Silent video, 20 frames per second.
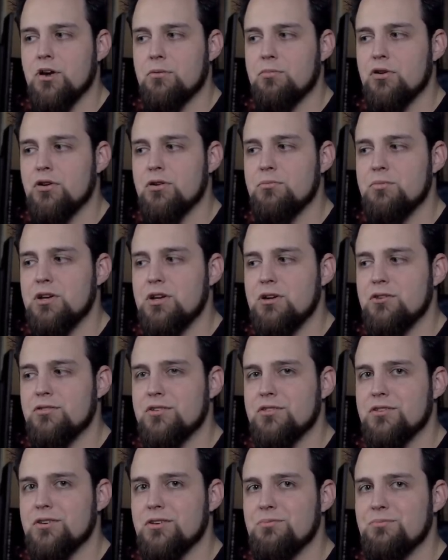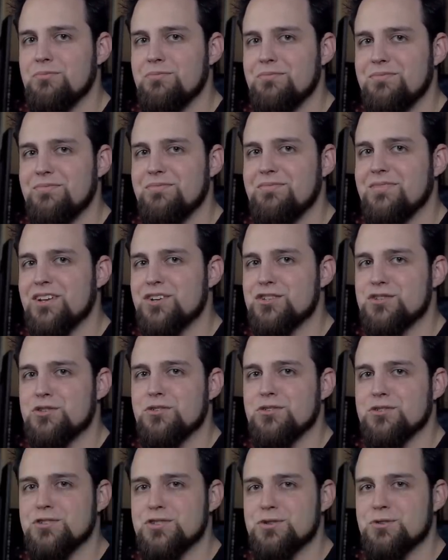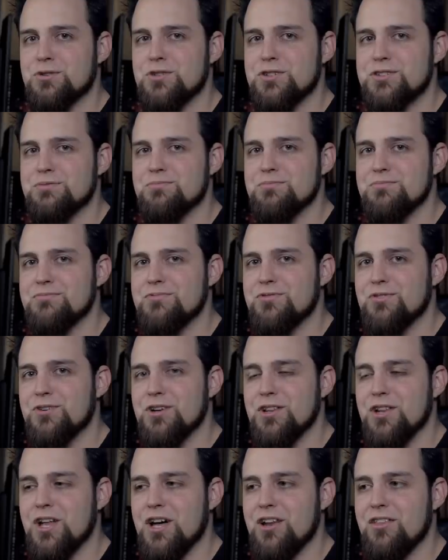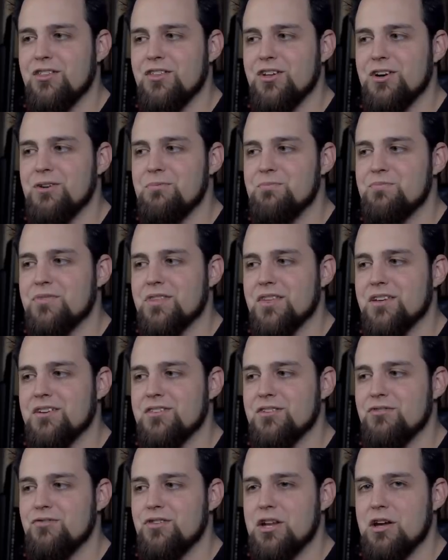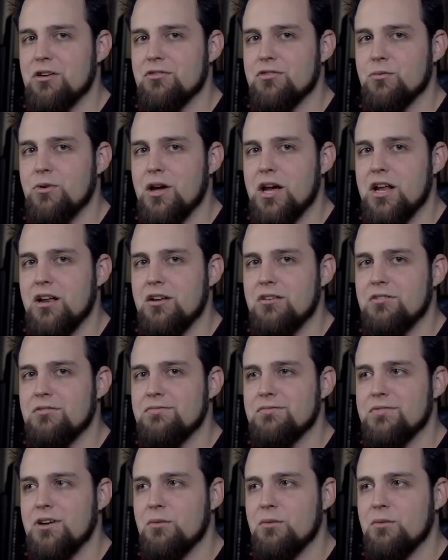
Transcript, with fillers: I'll probably be using the external storage for a lot of the, the videos that we edit.